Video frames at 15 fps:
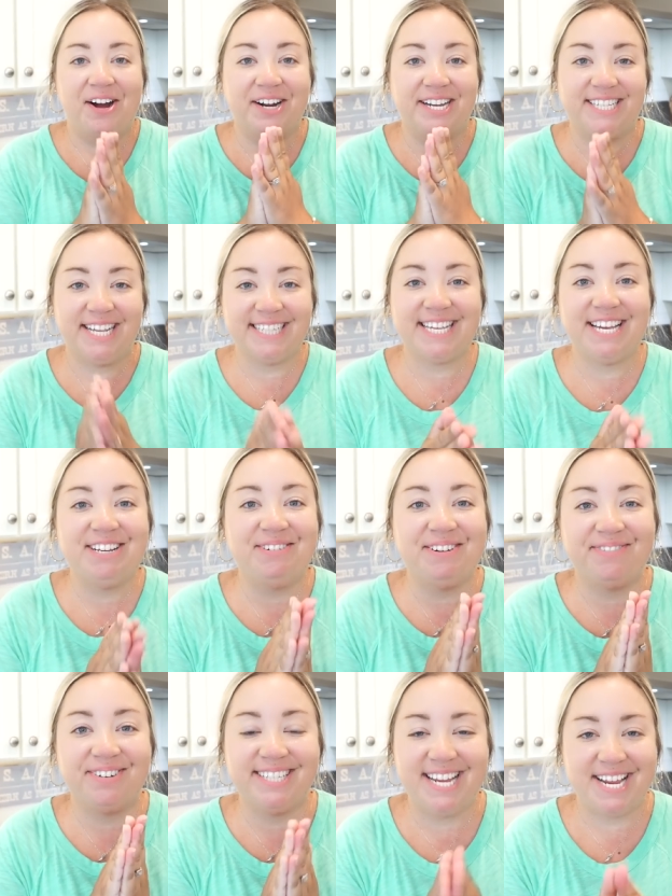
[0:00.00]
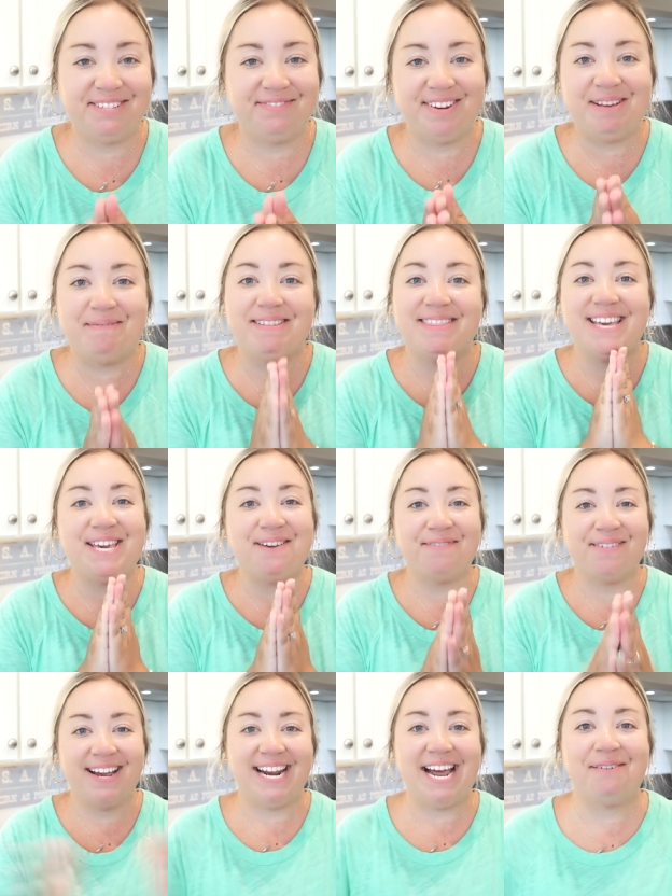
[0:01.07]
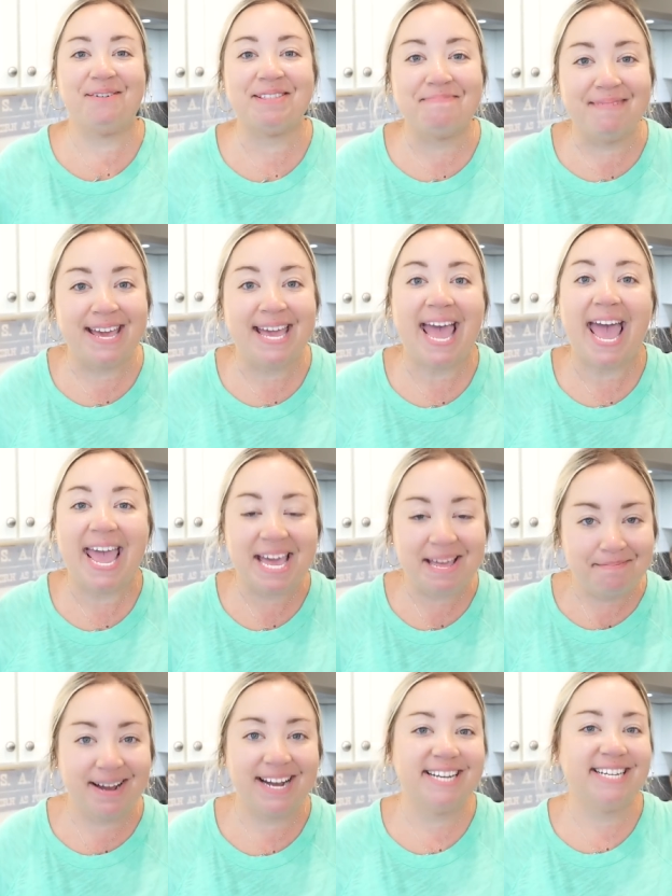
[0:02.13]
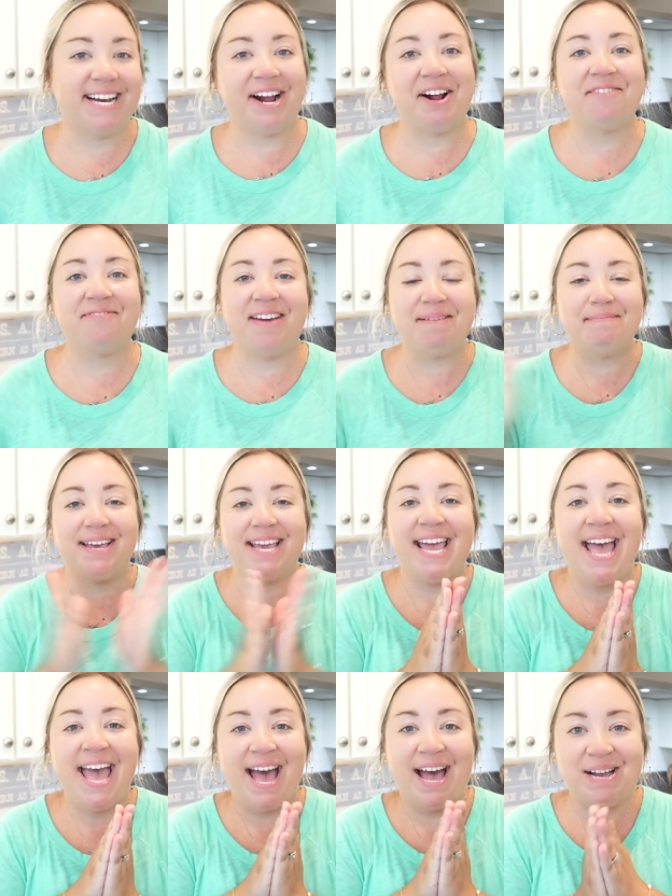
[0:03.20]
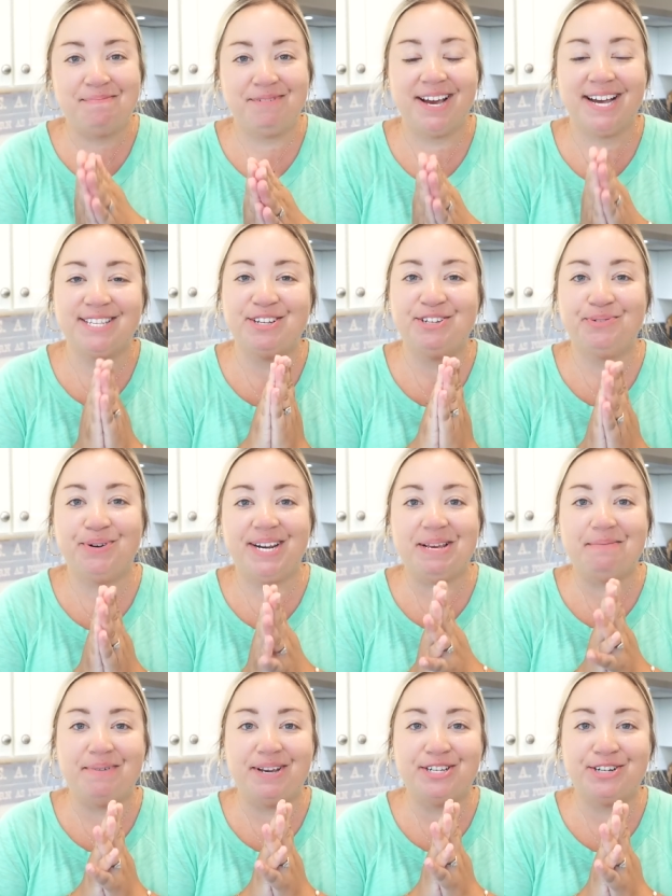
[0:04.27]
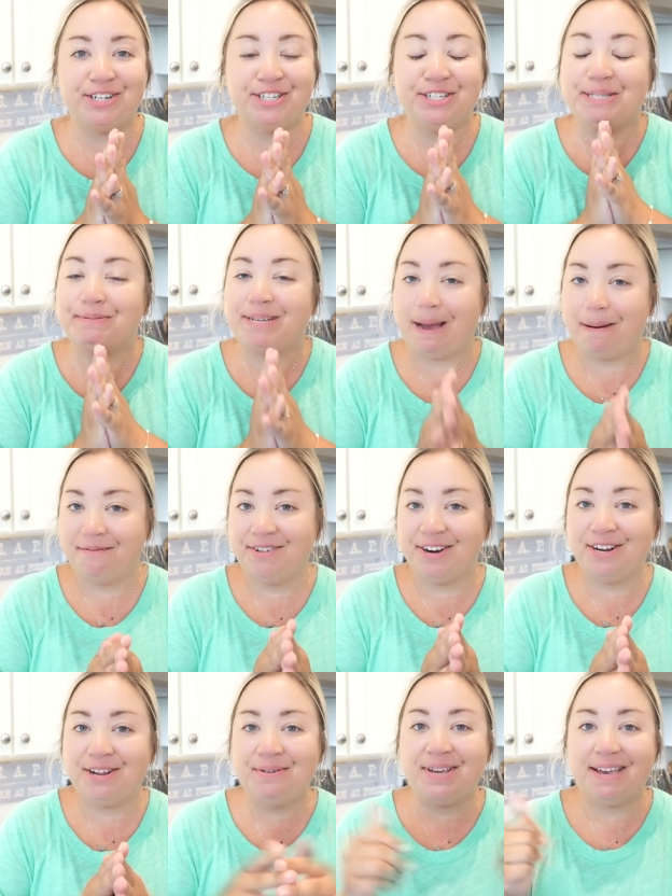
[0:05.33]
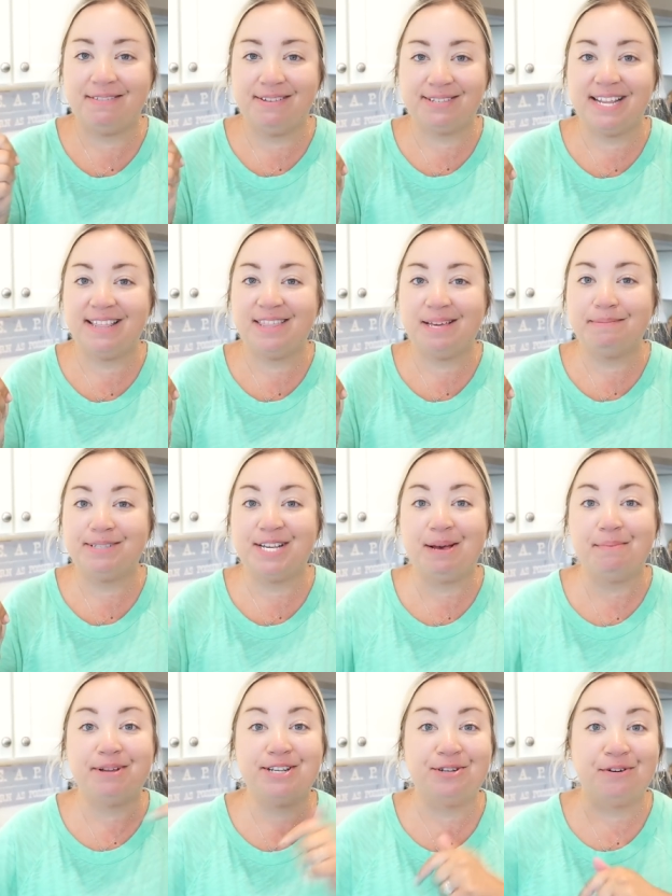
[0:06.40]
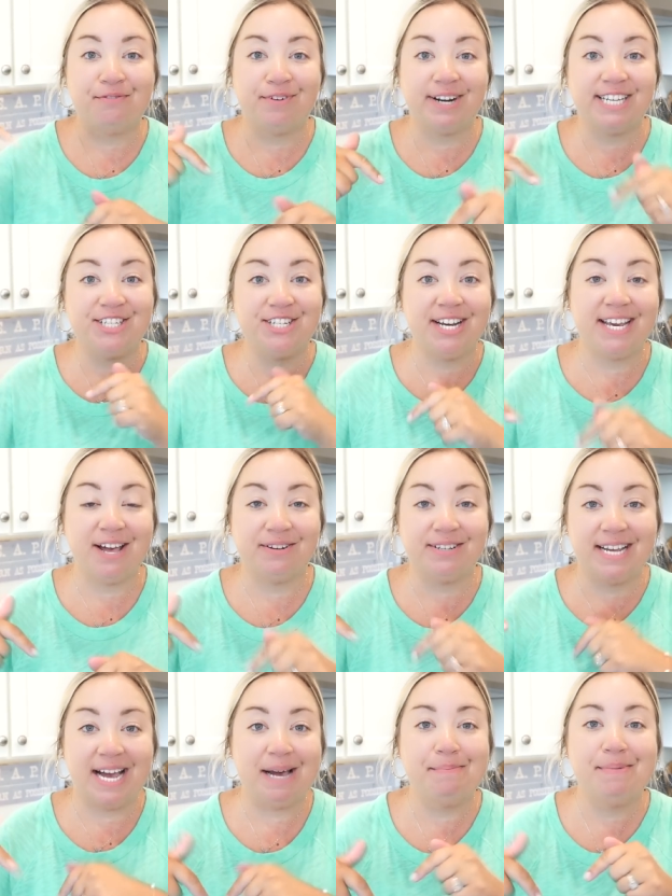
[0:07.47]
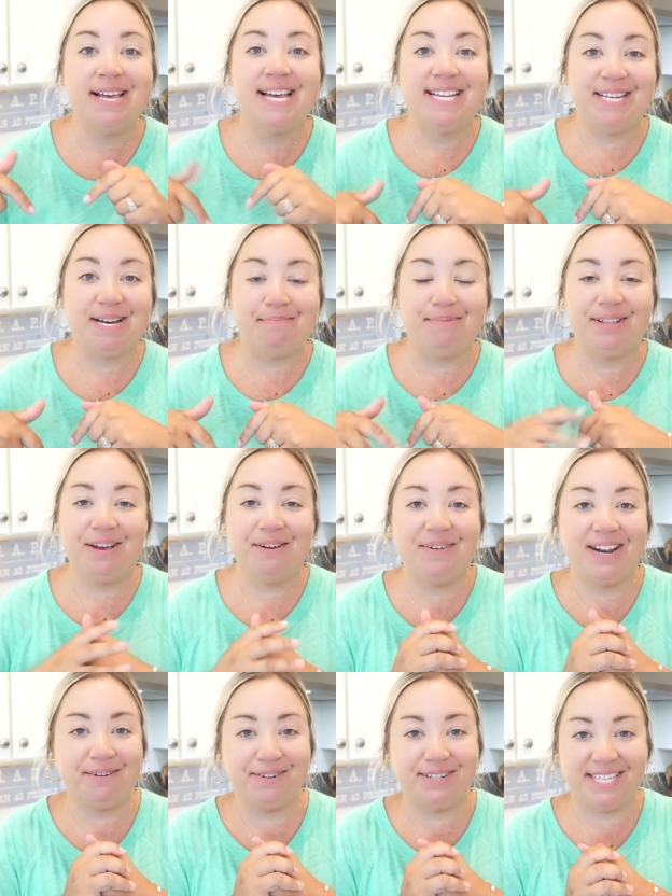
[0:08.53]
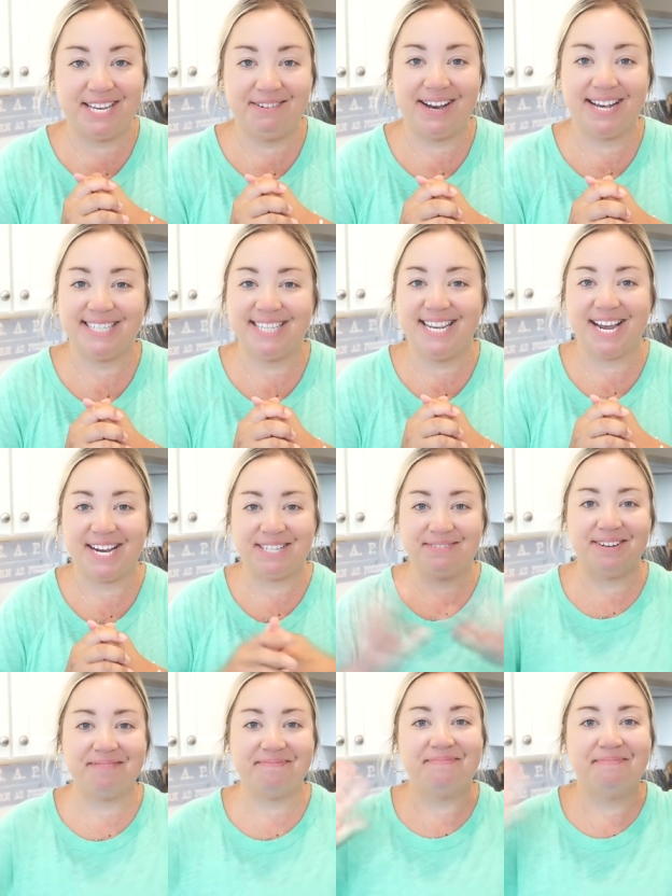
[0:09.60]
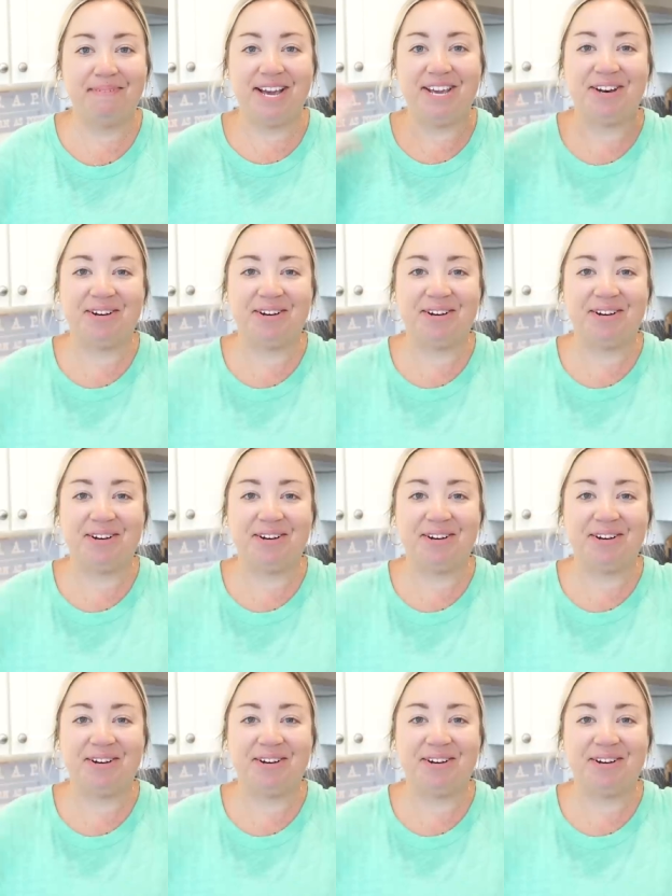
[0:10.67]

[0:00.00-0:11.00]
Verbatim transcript: Alright, so that's going to do it for today's video, but thank you for hanging out with me and my entire family. I hope you guys enjoyed it. Be sure to subscribe if you're new. Give this one a thumbs up. Don't forget to check out Dime down below, and I will see you guys in the next one. Bye,